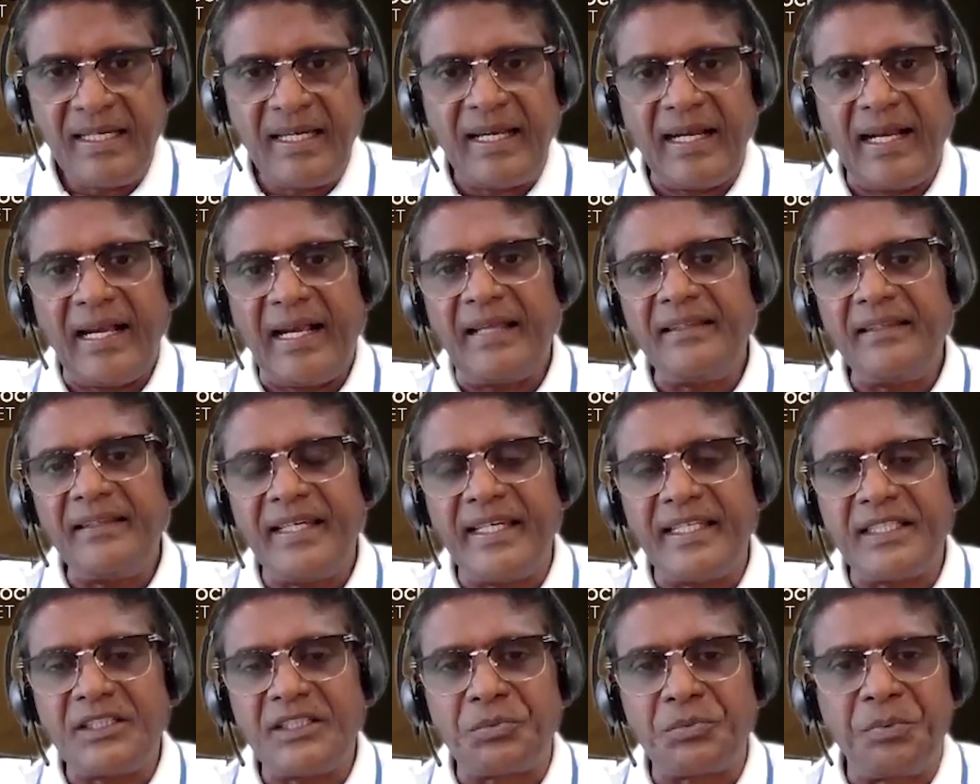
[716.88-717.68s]
And
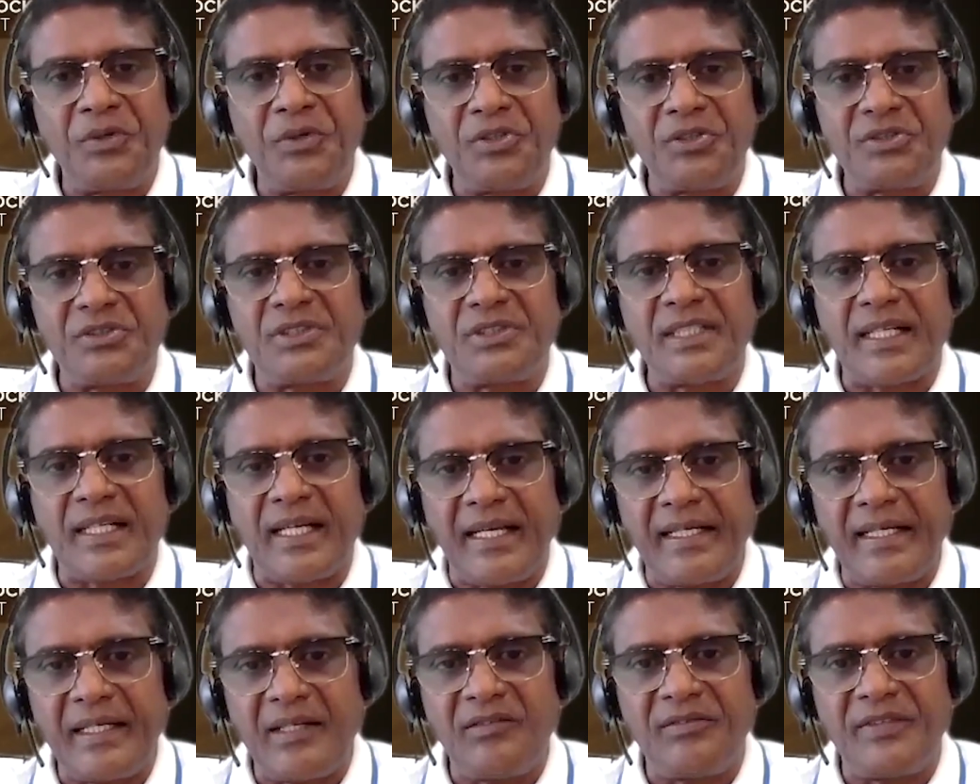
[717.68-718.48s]
the exports, the
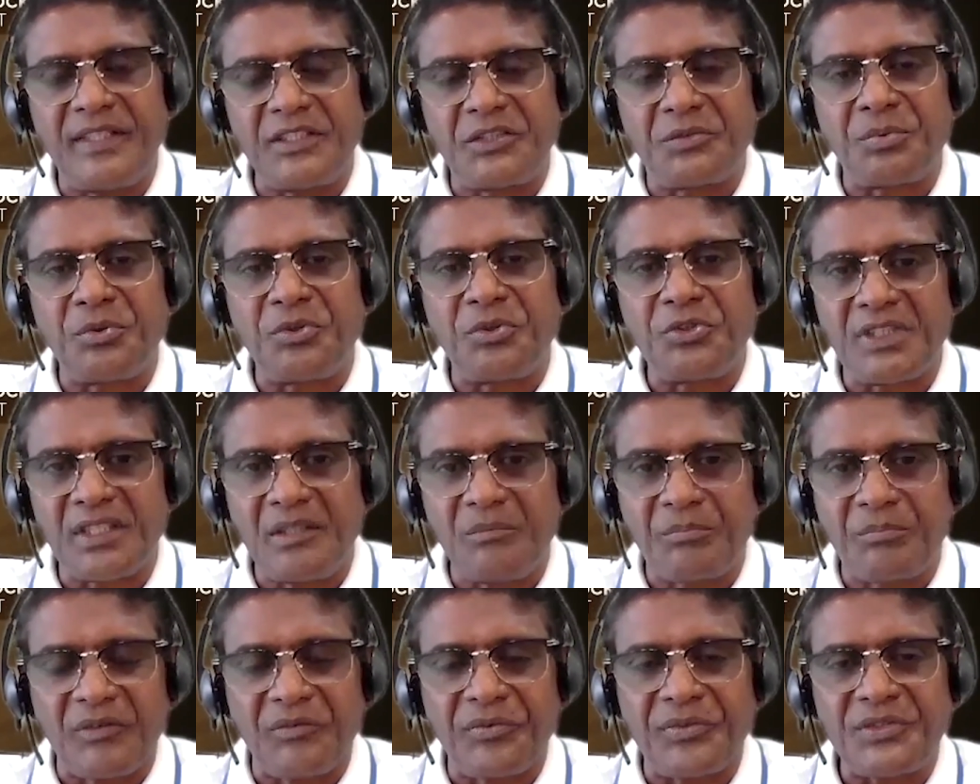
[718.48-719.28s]
kind of exports
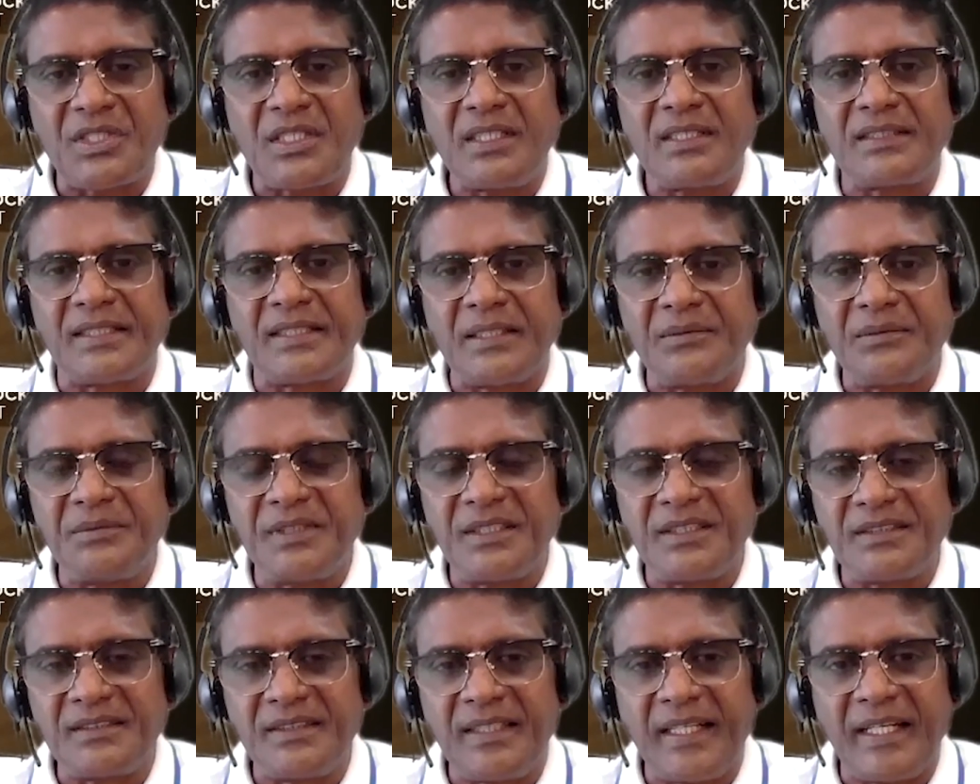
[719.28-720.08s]
and professional
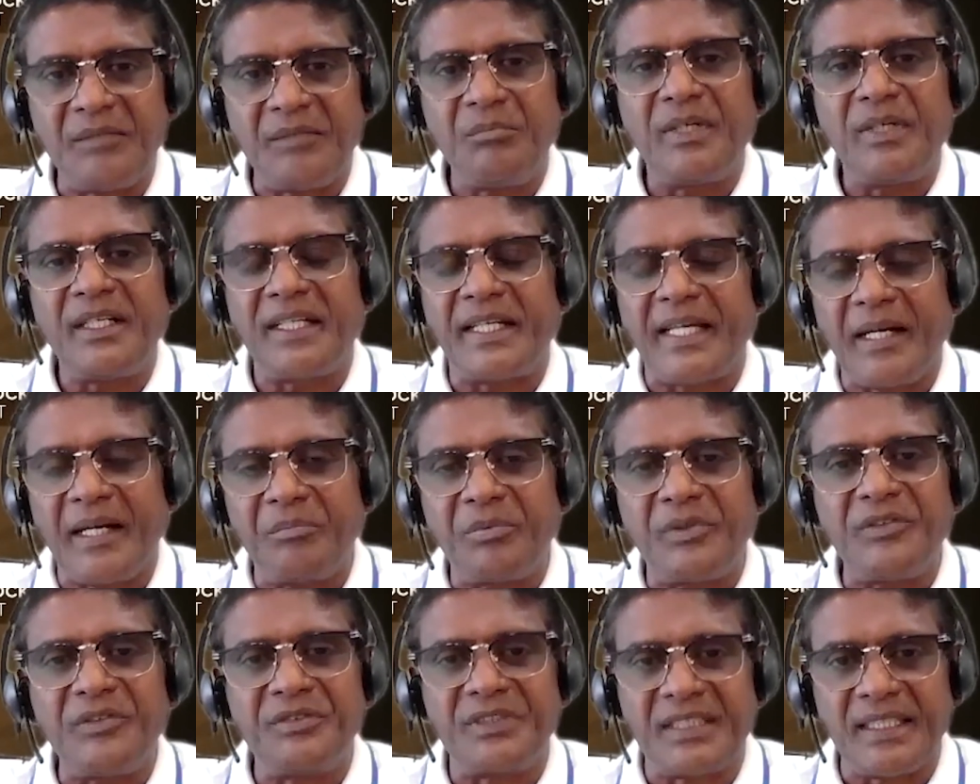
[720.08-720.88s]
services done by
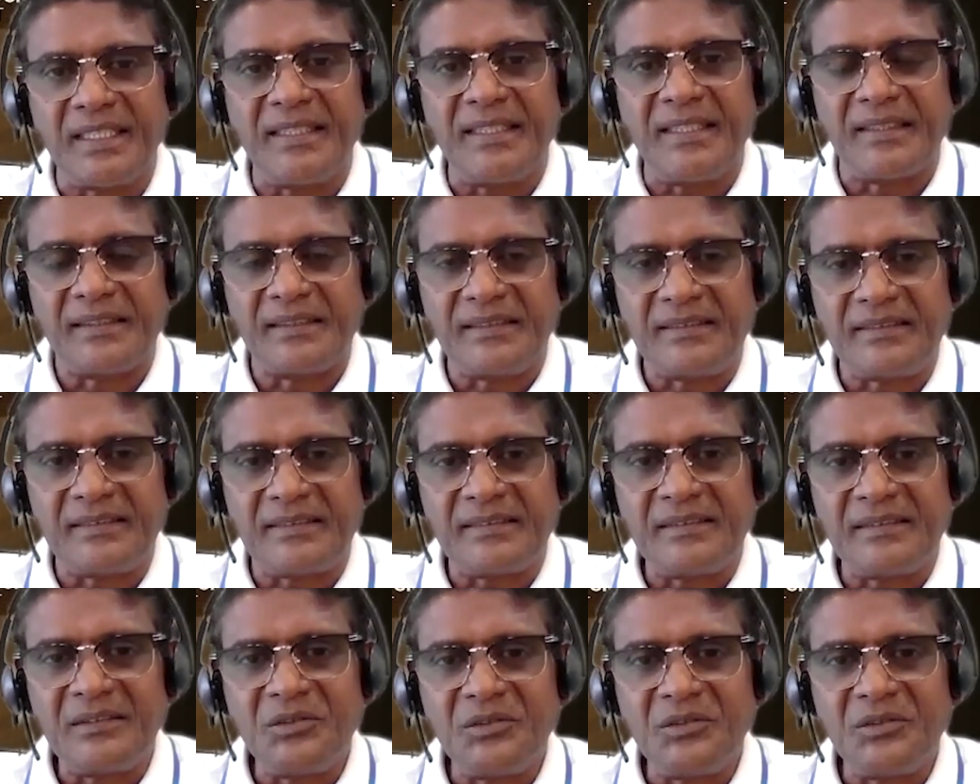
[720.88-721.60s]
captive centers